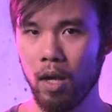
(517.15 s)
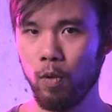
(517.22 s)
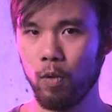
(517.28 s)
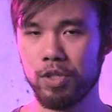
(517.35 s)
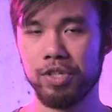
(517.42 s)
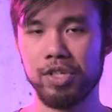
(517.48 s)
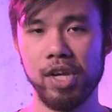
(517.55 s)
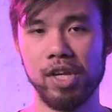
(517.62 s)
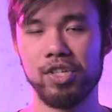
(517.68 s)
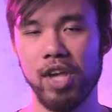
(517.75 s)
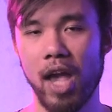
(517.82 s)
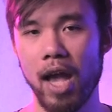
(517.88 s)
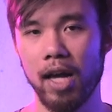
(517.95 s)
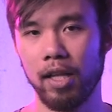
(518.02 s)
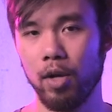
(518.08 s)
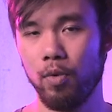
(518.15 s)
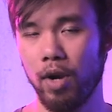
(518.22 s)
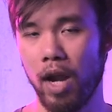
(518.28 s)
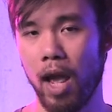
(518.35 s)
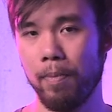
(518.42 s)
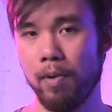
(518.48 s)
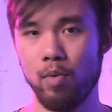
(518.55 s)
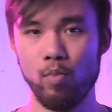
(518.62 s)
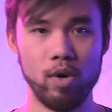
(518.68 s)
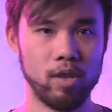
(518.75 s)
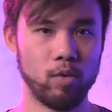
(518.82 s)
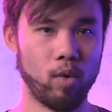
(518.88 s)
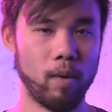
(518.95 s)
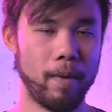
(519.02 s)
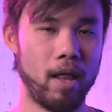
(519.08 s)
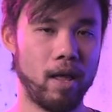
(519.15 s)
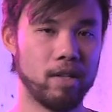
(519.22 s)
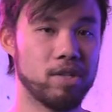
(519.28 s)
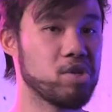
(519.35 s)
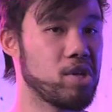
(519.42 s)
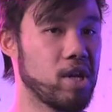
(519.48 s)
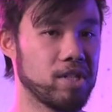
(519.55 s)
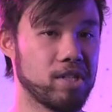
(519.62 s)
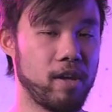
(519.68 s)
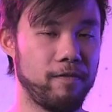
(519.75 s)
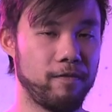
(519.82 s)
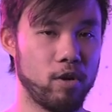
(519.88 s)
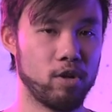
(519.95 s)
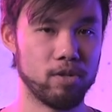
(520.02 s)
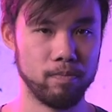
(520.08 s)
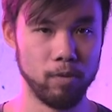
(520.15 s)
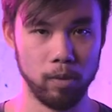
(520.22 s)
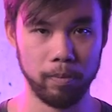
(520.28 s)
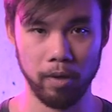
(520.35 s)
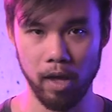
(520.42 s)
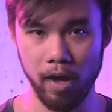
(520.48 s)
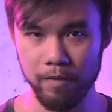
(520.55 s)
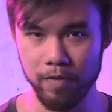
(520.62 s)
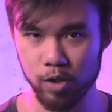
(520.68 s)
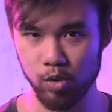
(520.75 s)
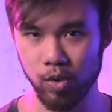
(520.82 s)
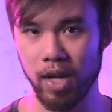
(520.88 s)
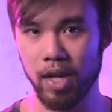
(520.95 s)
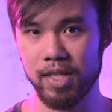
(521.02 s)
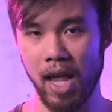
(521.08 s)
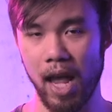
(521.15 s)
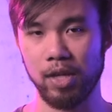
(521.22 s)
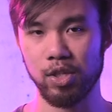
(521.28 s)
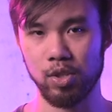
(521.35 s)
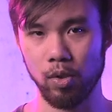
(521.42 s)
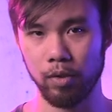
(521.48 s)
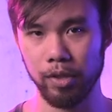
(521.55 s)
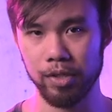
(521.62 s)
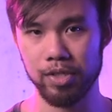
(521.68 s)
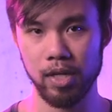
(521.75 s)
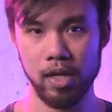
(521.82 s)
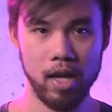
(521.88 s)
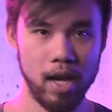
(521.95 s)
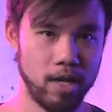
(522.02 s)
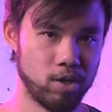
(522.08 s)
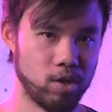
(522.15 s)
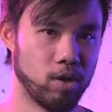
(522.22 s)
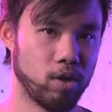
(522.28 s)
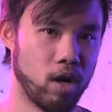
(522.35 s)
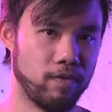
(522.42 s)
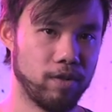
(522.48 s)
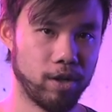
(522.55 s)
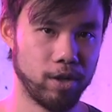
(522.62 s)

which is exactly what happened when the rebellion's 61st Mobile Infantry attacked Sullust and took over